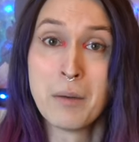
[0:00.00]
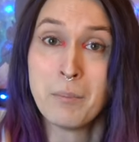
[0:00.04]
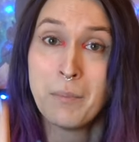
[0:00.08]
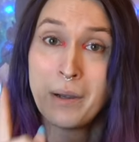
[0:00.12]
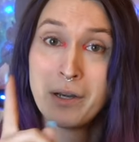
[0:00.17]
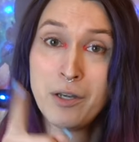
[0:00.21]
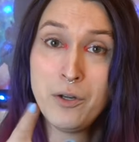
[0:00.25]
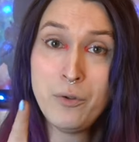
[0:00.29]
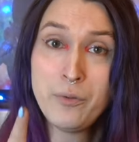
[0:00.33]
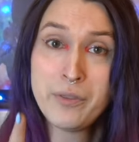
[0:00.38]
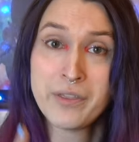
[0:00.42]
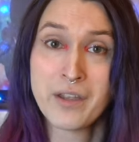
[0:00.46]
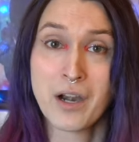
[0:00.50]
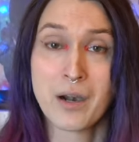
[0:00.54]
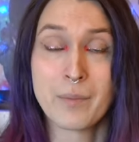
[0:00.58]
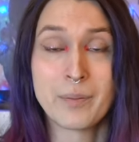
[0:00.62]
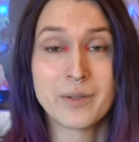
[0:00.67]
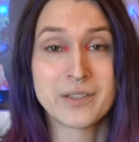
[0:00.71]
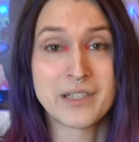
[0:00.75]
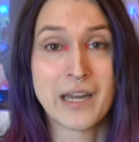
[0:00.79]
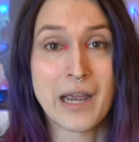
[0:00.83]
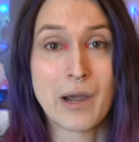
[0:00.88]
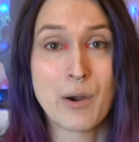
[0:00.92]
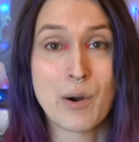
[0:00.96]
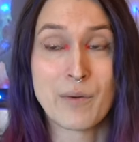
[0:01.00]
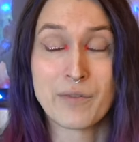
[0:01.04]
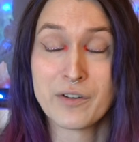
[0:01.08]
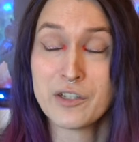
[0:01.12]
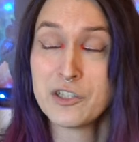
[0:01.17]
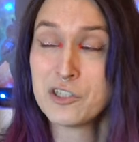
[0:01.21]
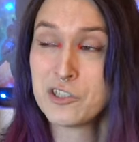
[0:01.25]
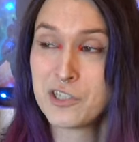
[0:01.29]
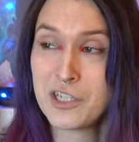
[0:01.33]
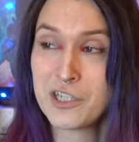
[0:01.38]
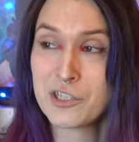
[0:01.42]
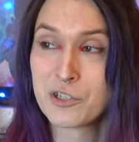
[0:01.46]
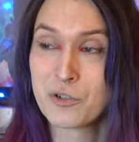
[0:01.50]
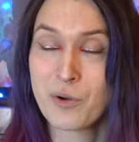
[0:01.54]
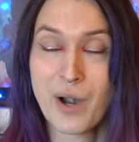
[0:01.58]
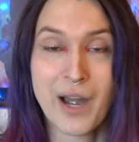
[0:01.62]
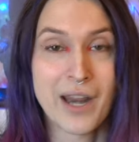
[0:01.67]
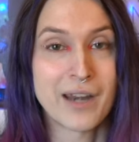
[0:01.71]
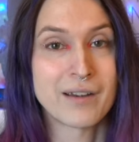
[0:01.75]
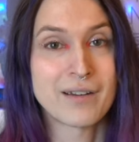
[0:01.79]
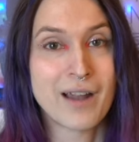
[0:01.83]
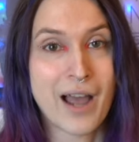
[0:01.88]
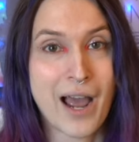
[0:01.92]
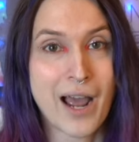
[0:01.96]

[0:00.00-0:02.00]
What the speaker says: My new therapist, however, she's great.